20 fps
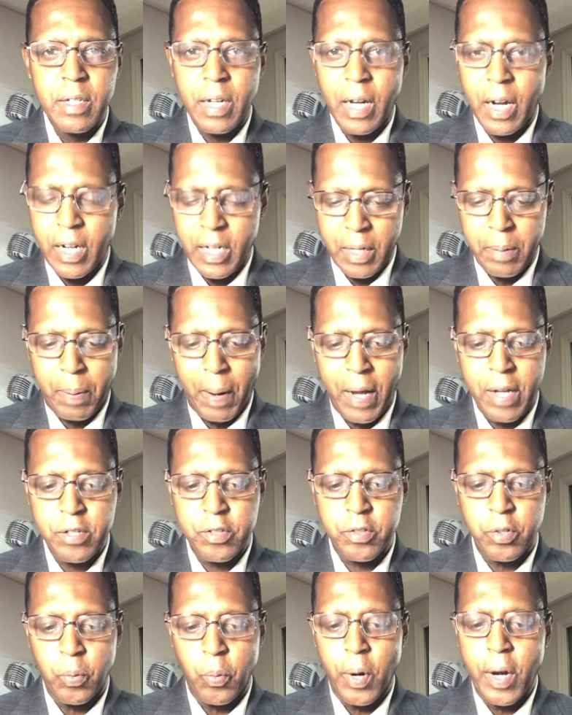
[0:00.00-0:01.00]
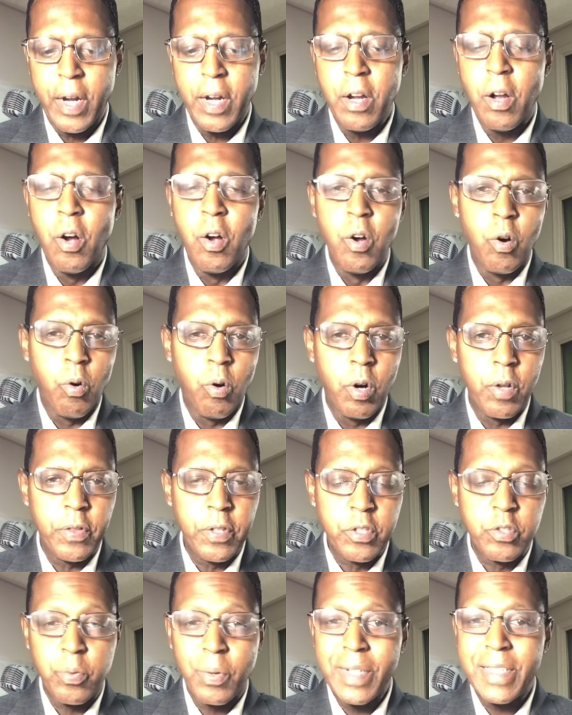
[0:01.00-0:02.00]
And he passed away on the
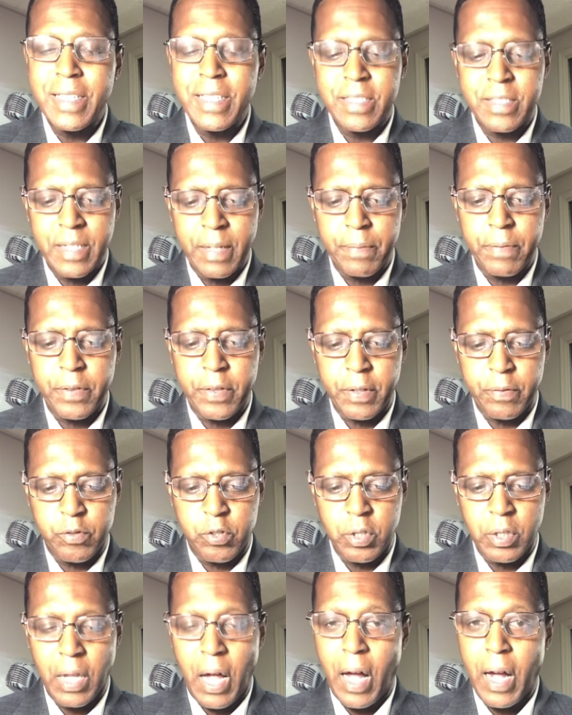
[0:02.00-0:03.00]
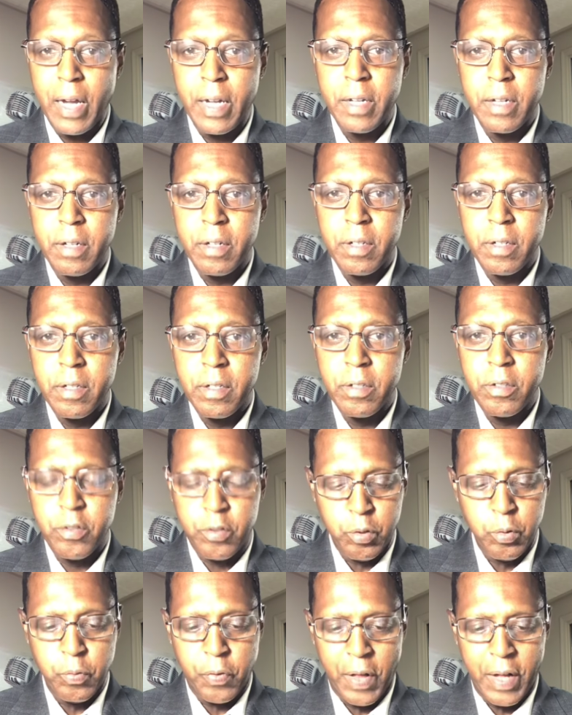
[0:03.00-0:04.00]
27th of July,
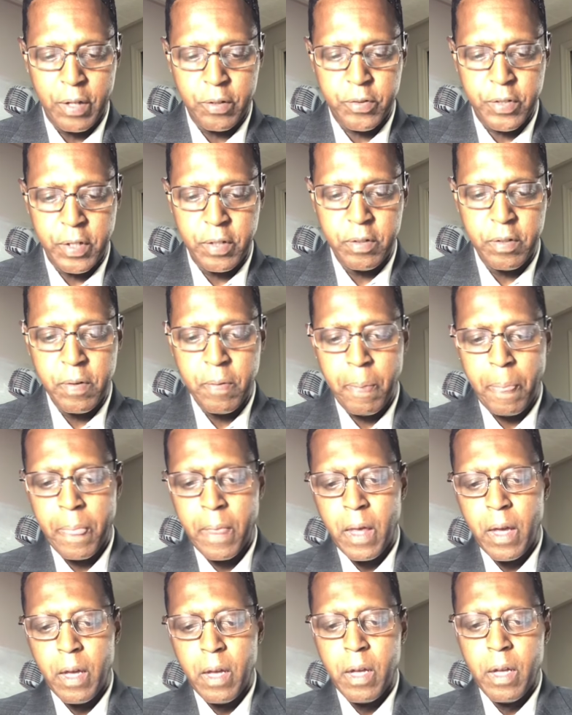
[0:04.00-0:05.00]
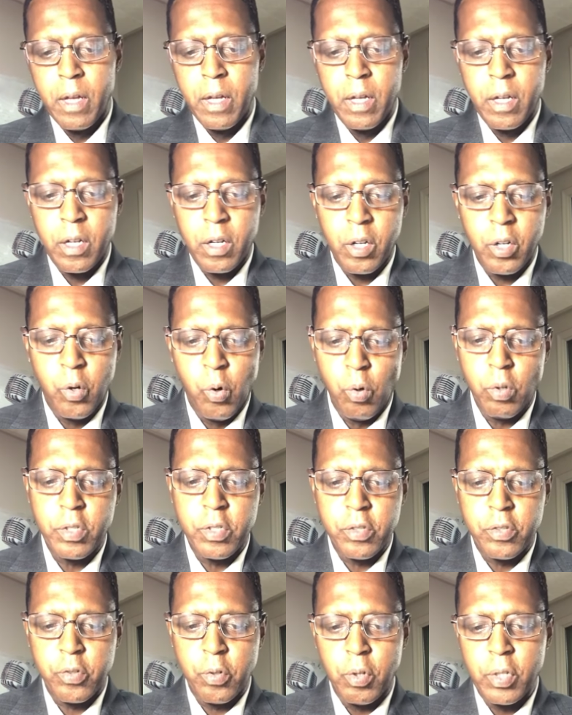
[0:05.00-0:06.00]
2000.
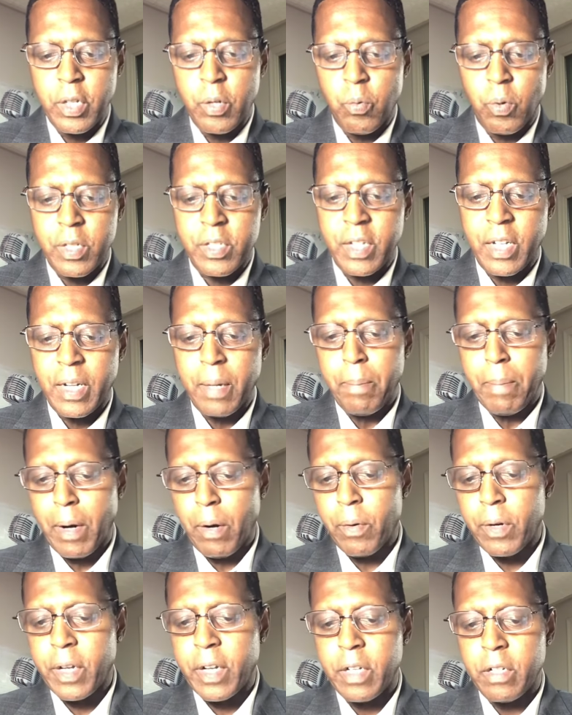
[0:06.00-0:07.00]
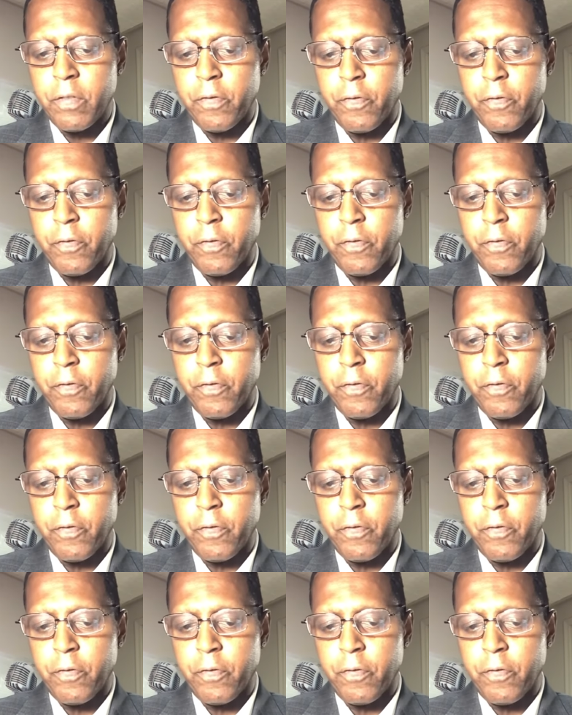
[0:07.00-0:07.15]
Gordon Solie was an American,